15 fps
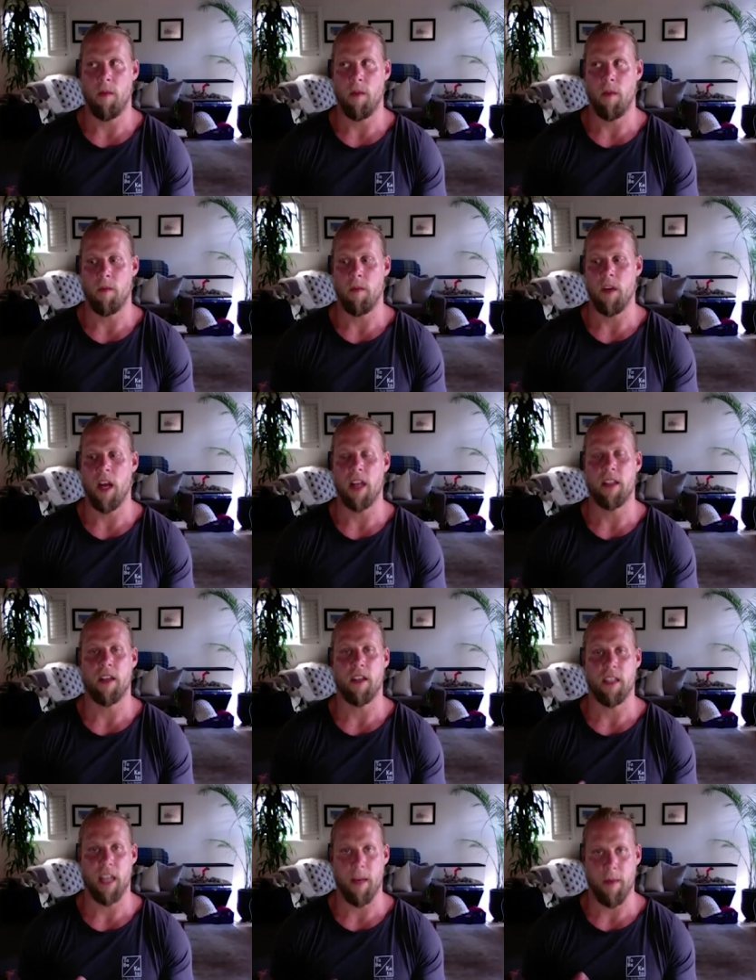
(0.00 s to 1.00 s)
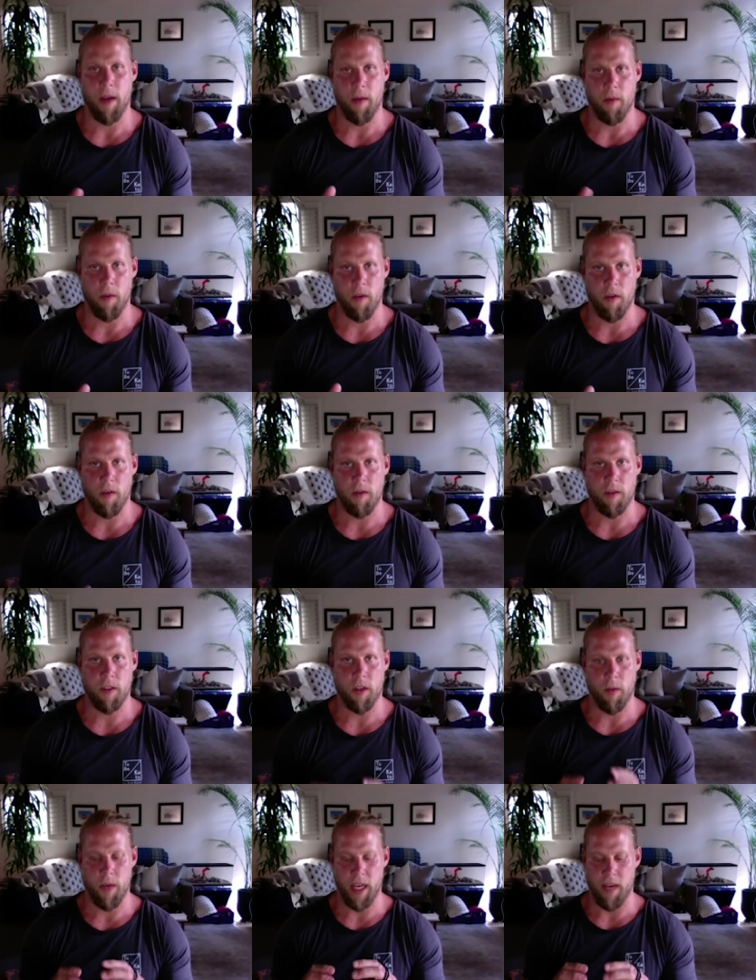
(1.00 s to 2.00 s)
nuts are semi approved,
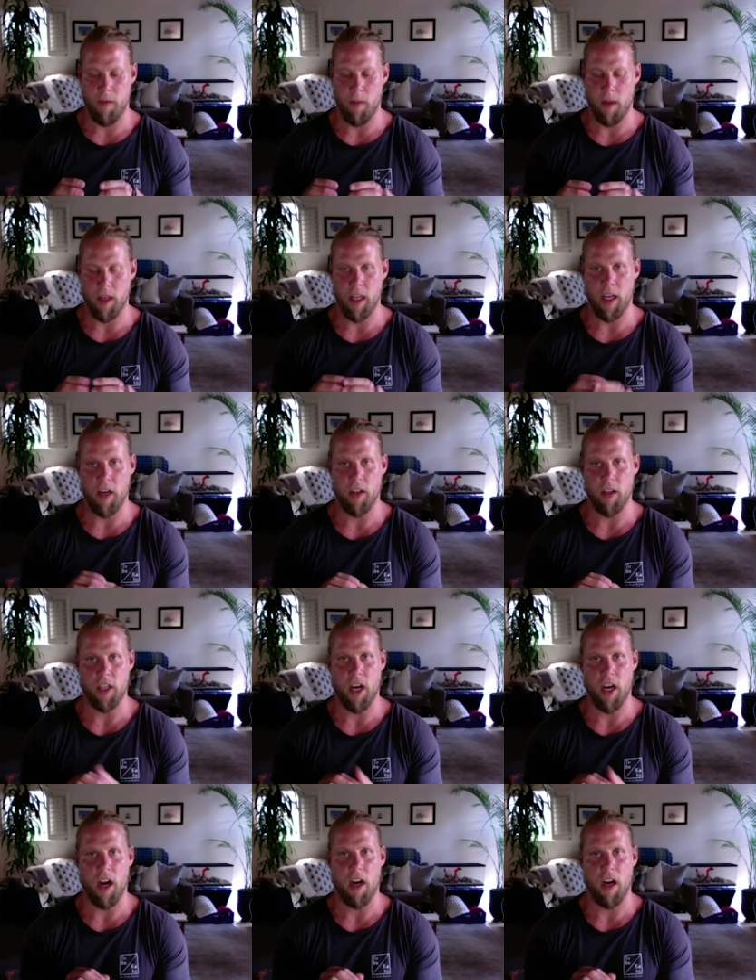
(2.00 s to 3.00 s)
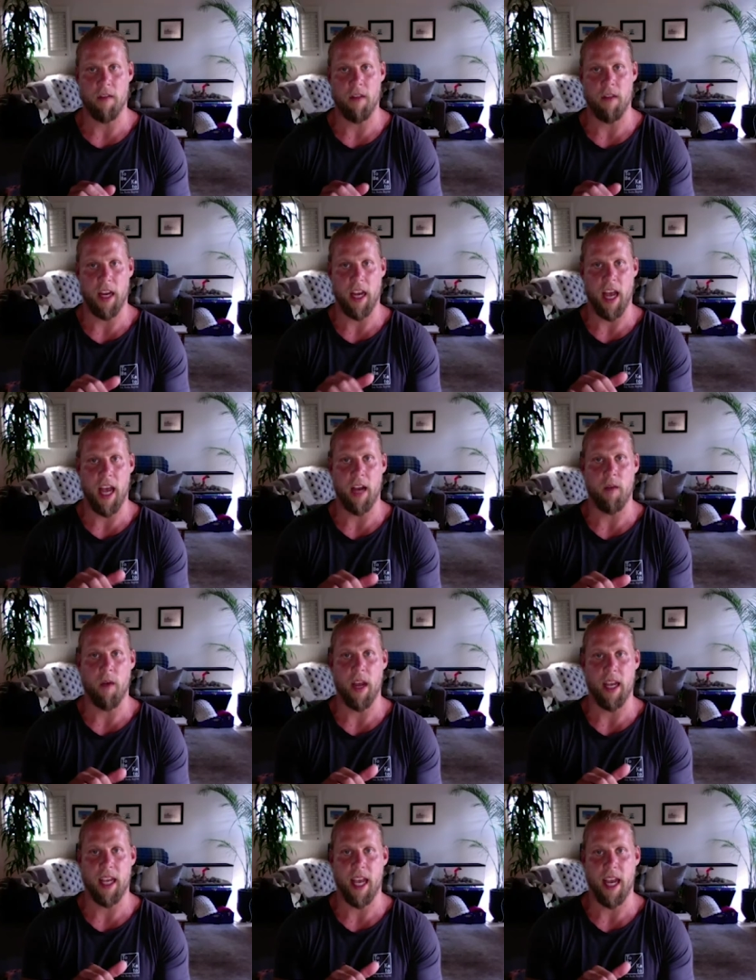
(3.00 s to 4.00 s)
so we give them a little jar of like egg
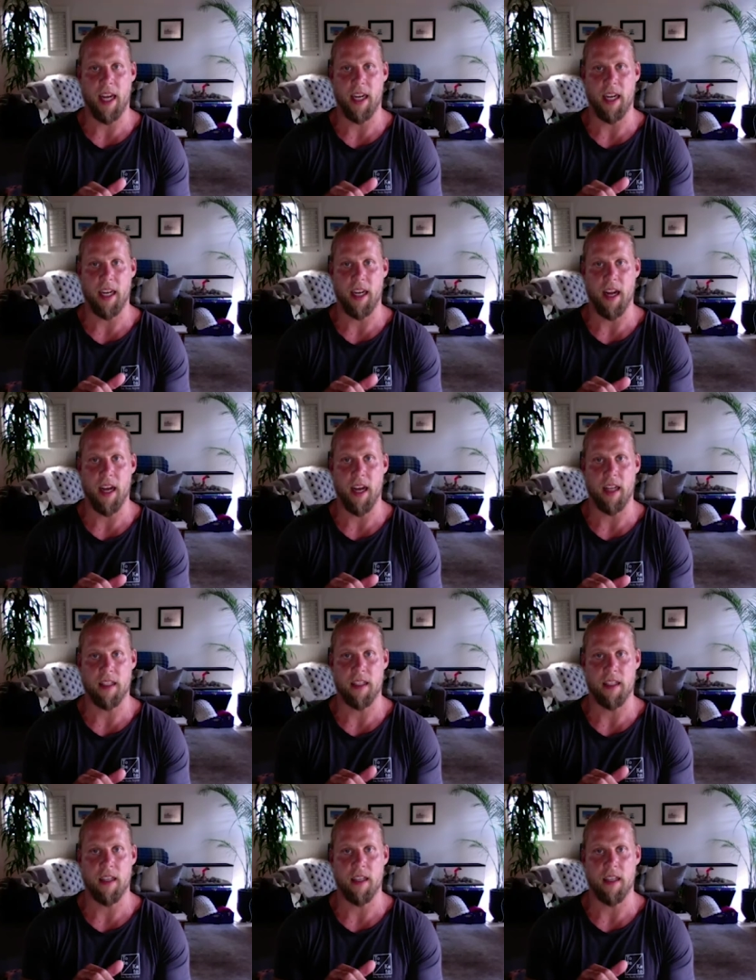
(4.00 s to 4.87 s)
white candied nuts,